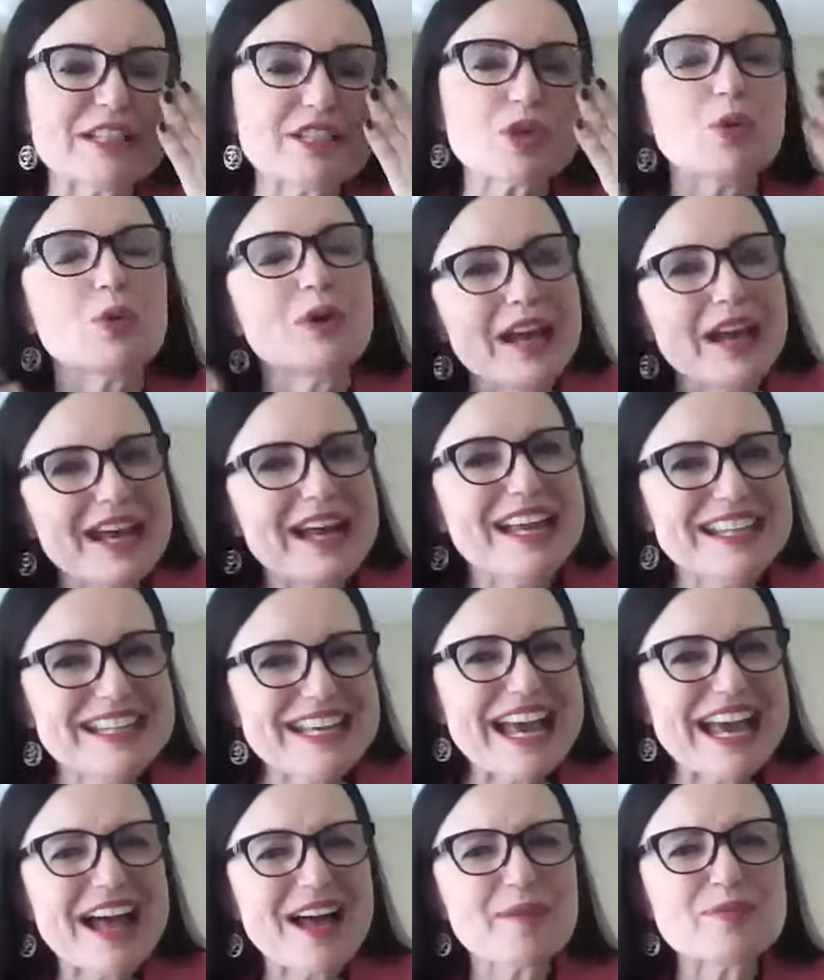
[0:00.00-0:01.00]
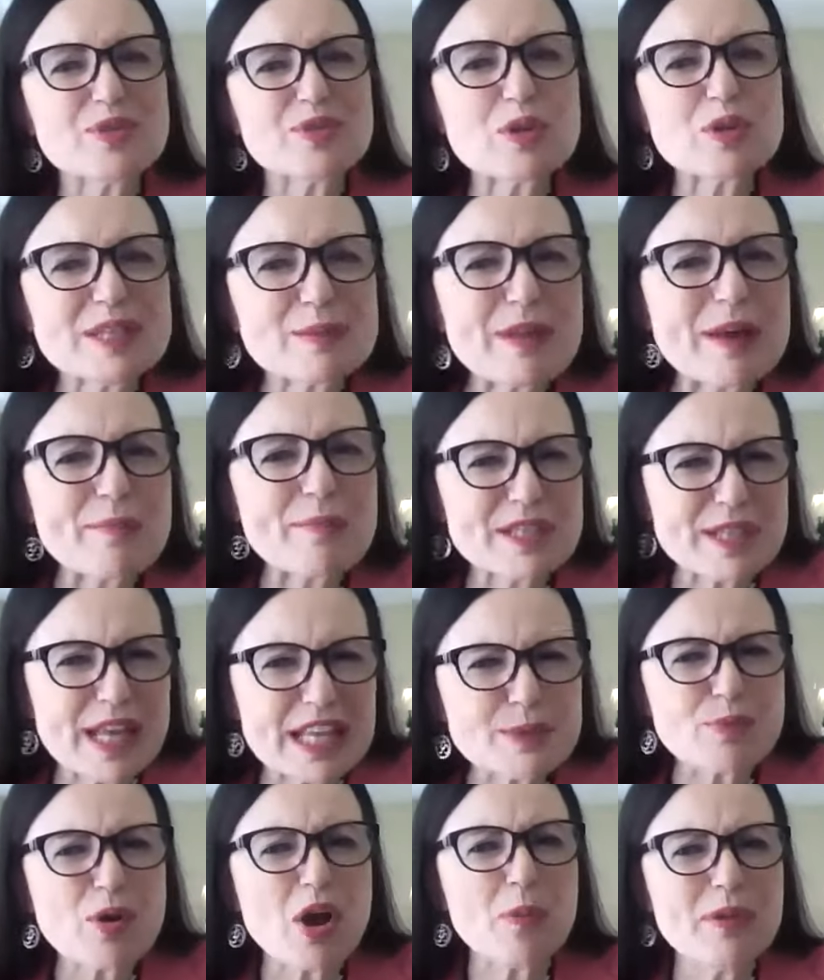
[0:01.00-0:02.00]
So
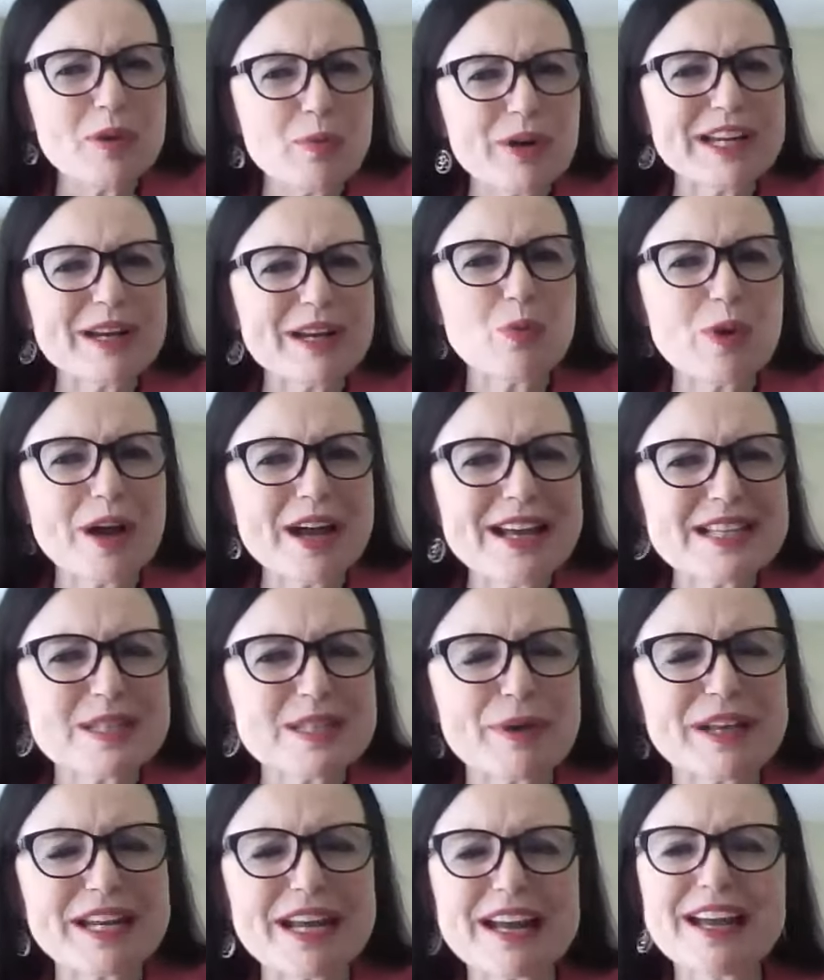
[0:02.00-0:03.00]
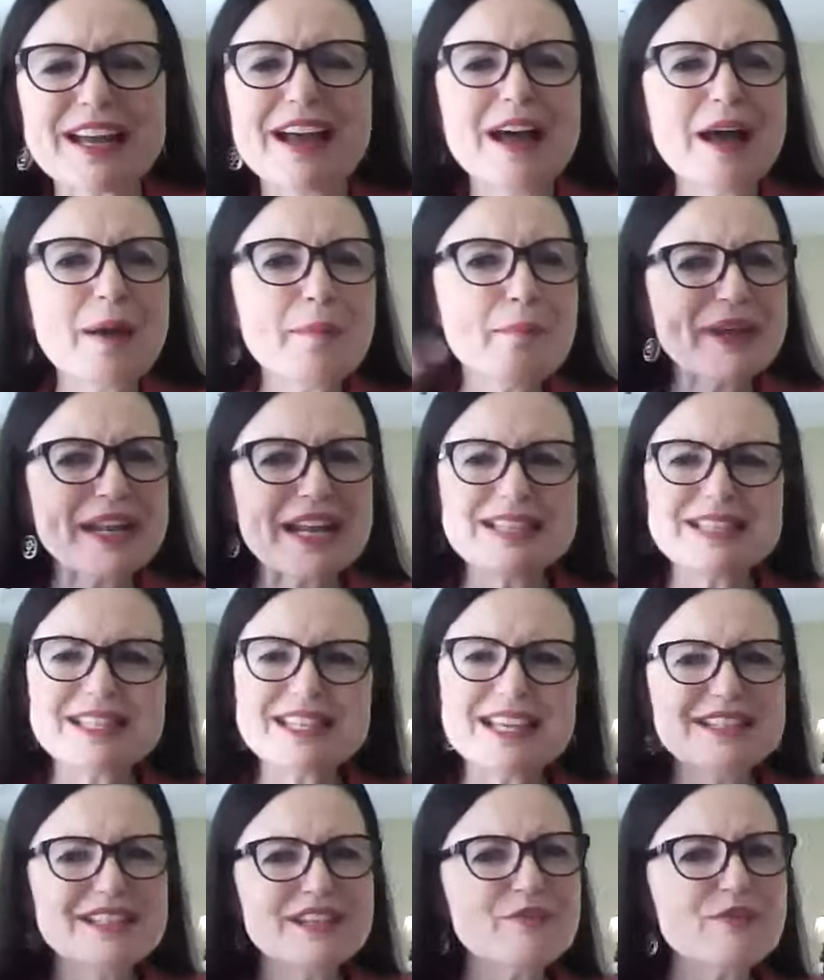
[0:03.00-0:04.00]
that's probably what it was. But I
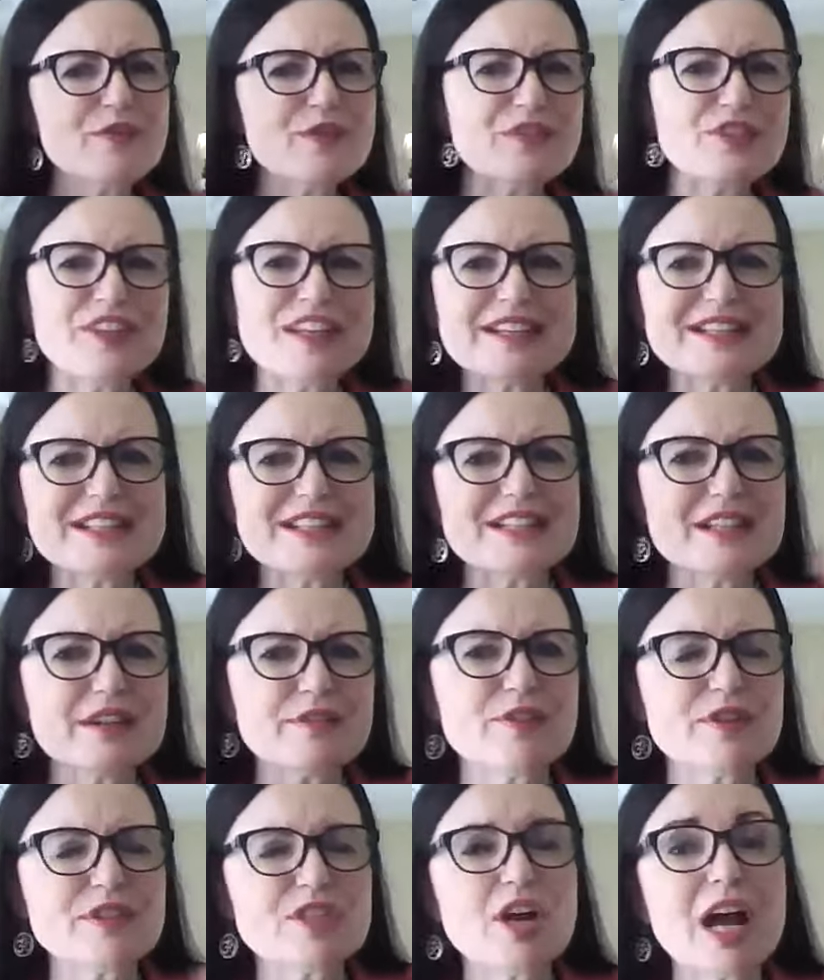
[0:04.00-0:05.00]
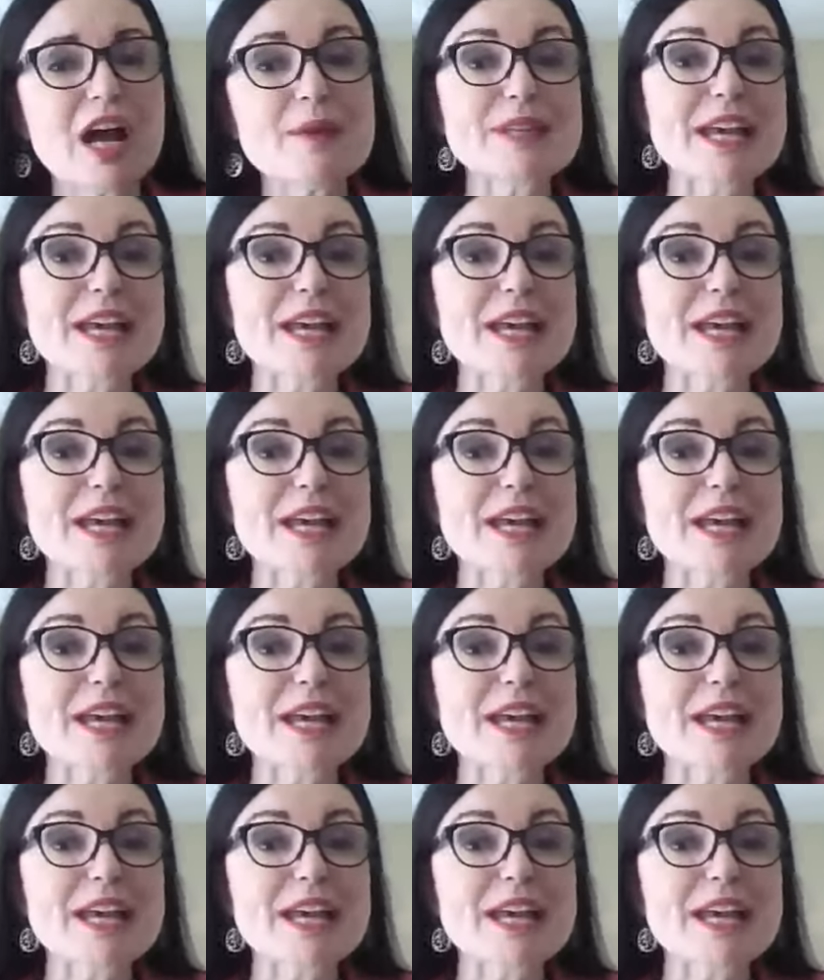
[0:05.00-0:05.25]
said different things at different times.